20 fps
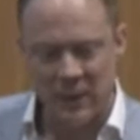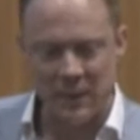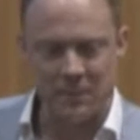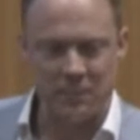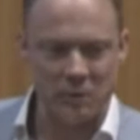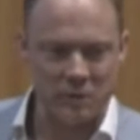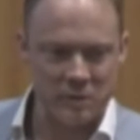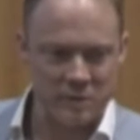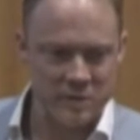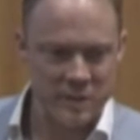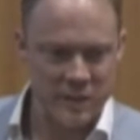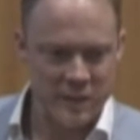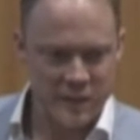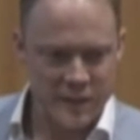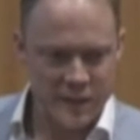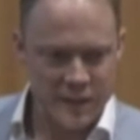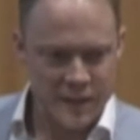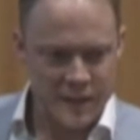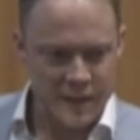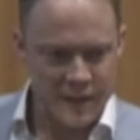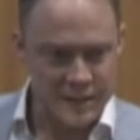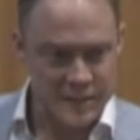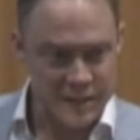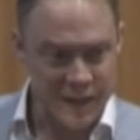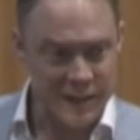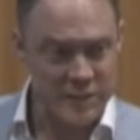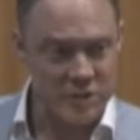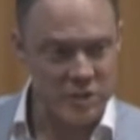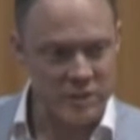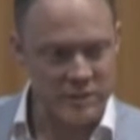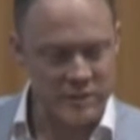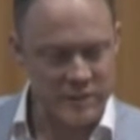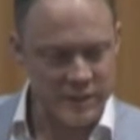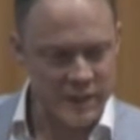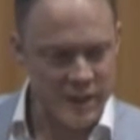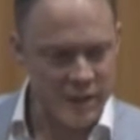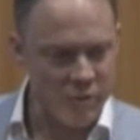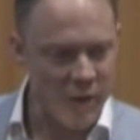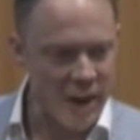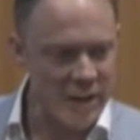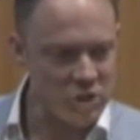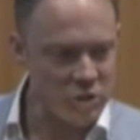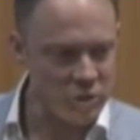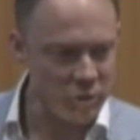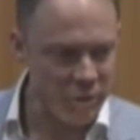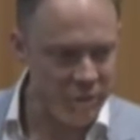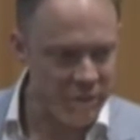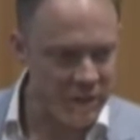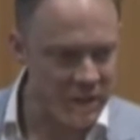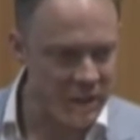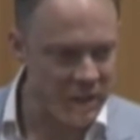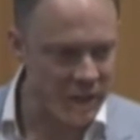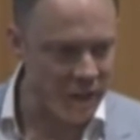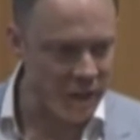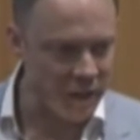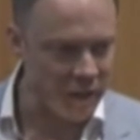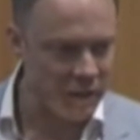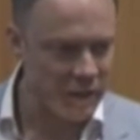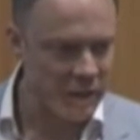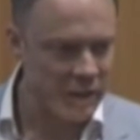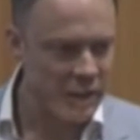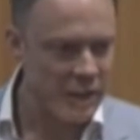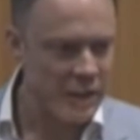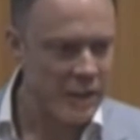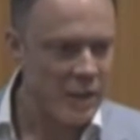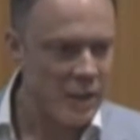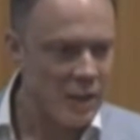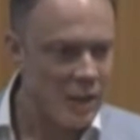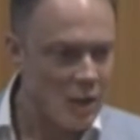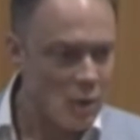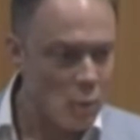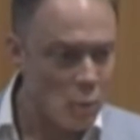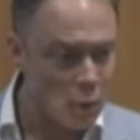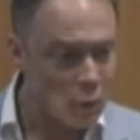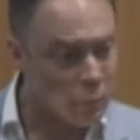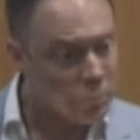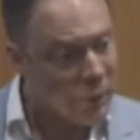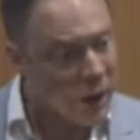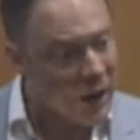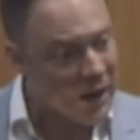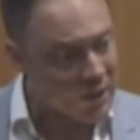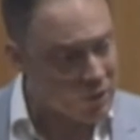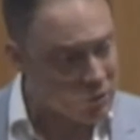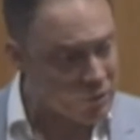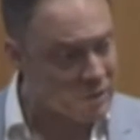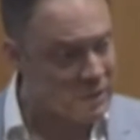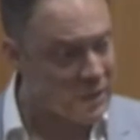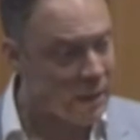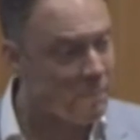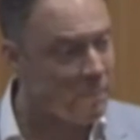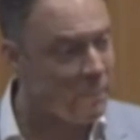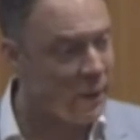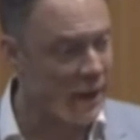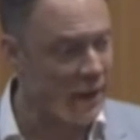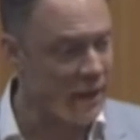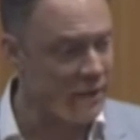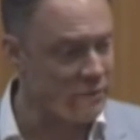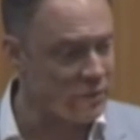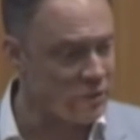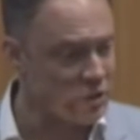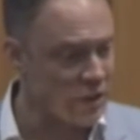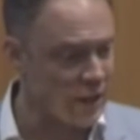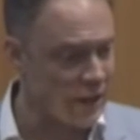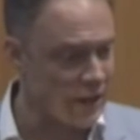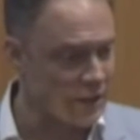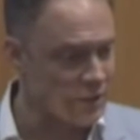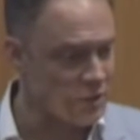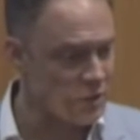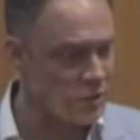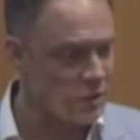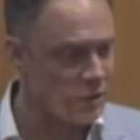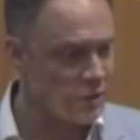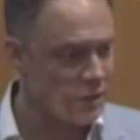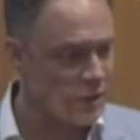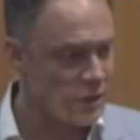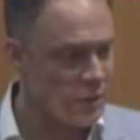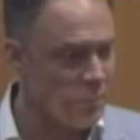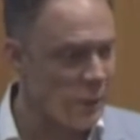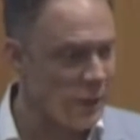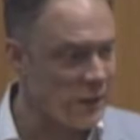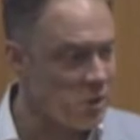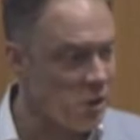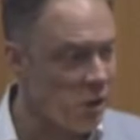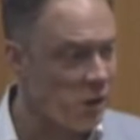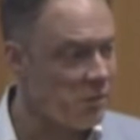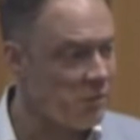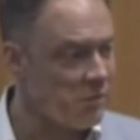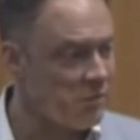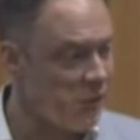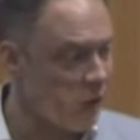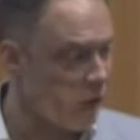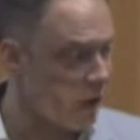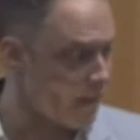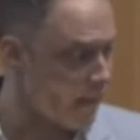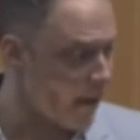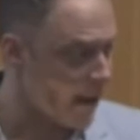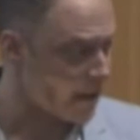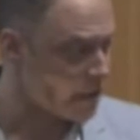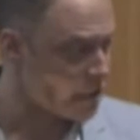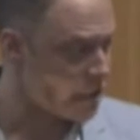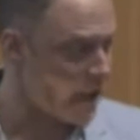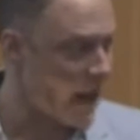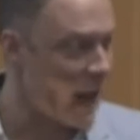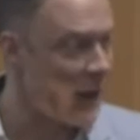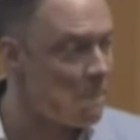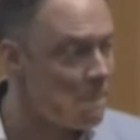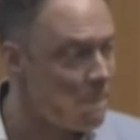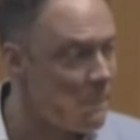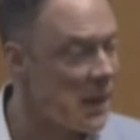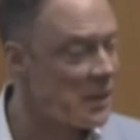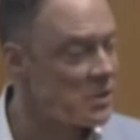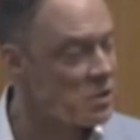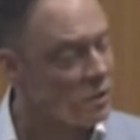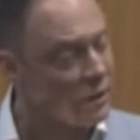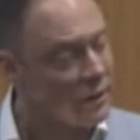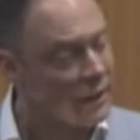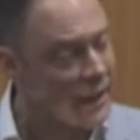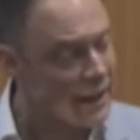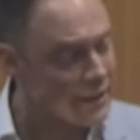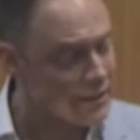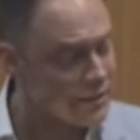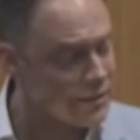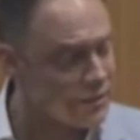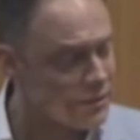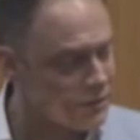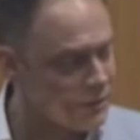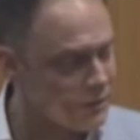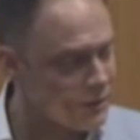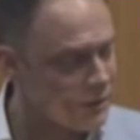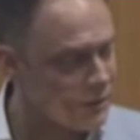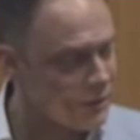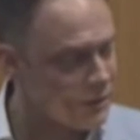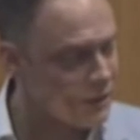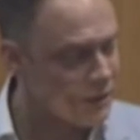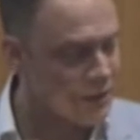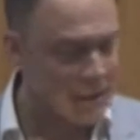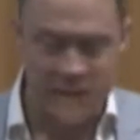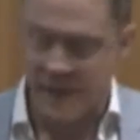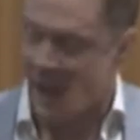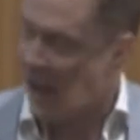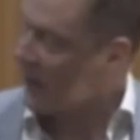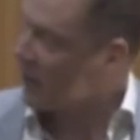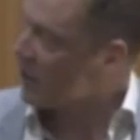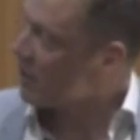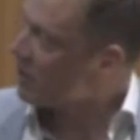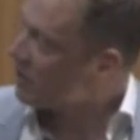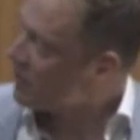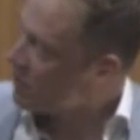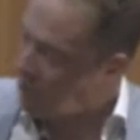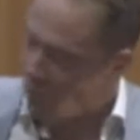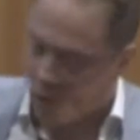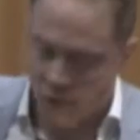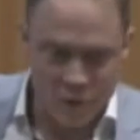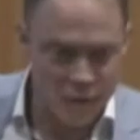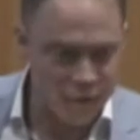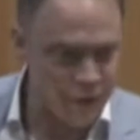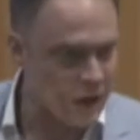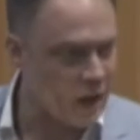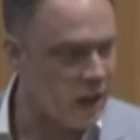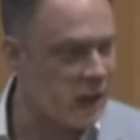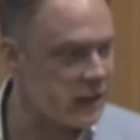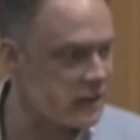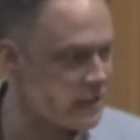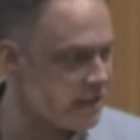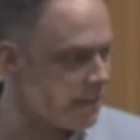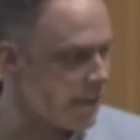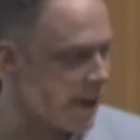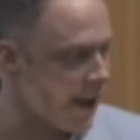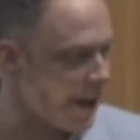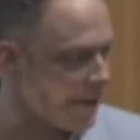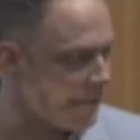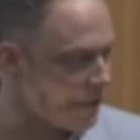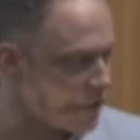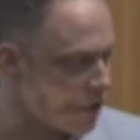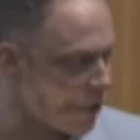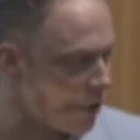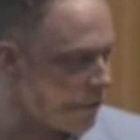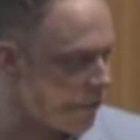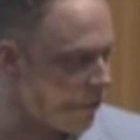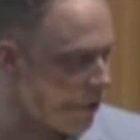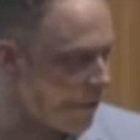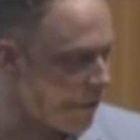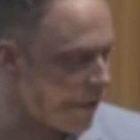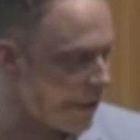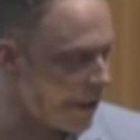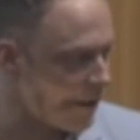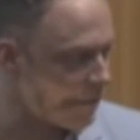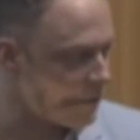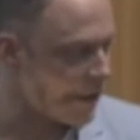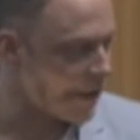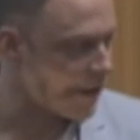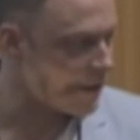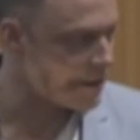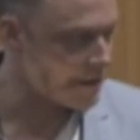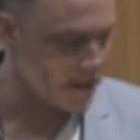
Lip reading: people's intentions and their rational thinking will buy you some behavior change, but not very much, and much less than for the kinds of behaviors over on the left-hand